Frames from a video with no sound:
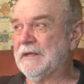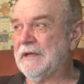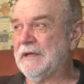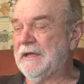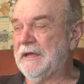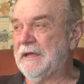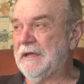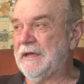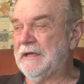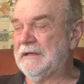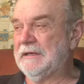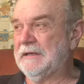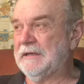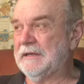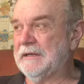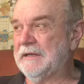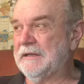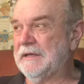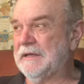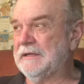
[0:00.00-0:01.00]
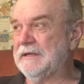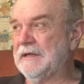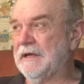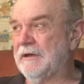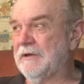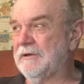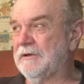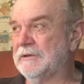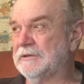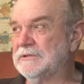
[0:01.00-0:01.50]
And then
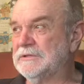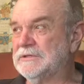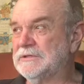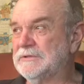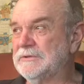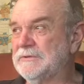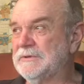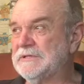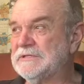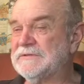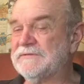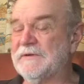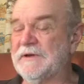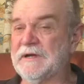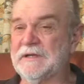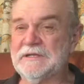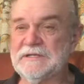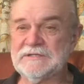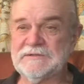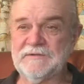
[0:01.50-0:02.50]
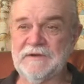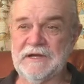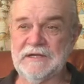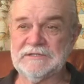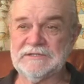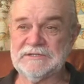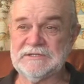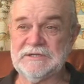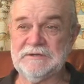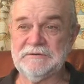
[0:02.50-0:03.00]
going on to Istvan.
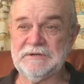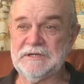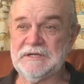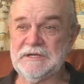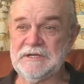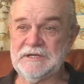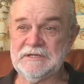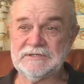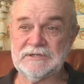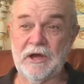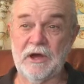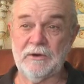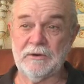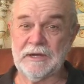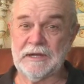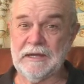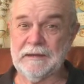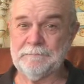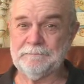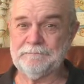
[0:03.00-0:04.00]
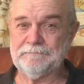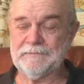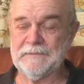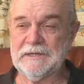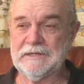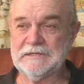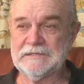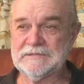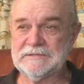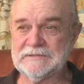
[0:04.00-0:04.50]
Istvan's steering gear's holding up.
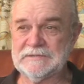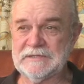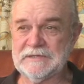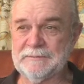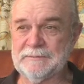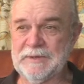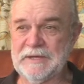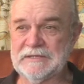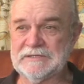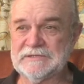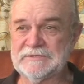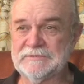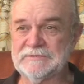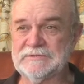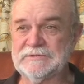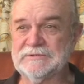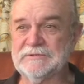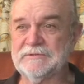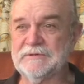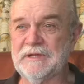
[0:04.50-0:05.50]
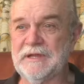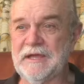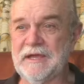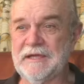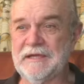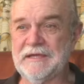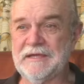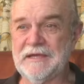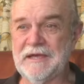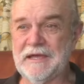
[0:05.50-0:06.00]
His pedestal still
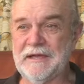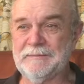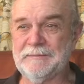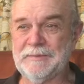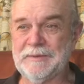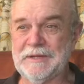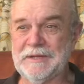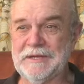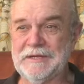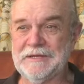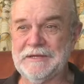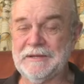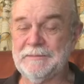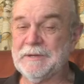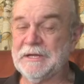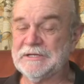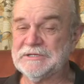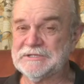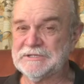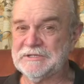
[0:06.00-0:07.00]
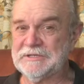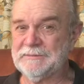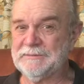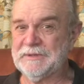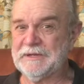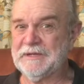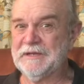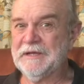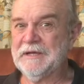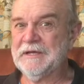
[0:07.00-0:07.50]
there. He mentioned he'd
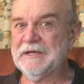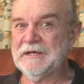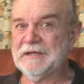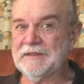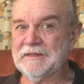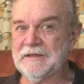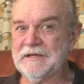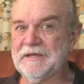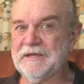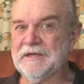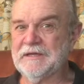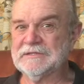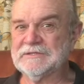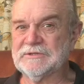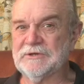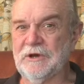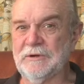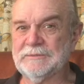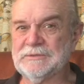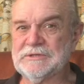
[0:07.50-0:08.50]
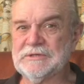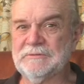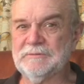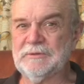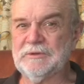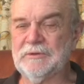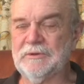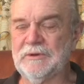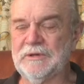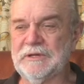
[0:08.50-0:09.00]
been thinking as an
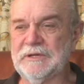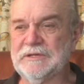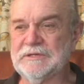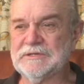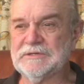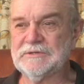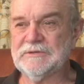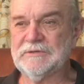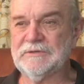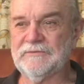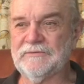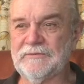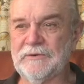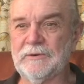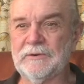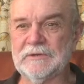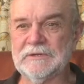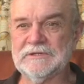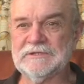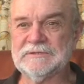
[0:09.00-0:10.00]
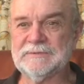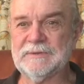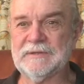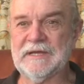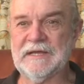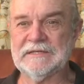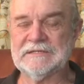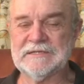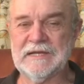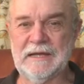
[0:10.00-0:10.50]
option calling into the Falklands,
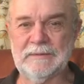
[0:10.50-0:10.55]
but that's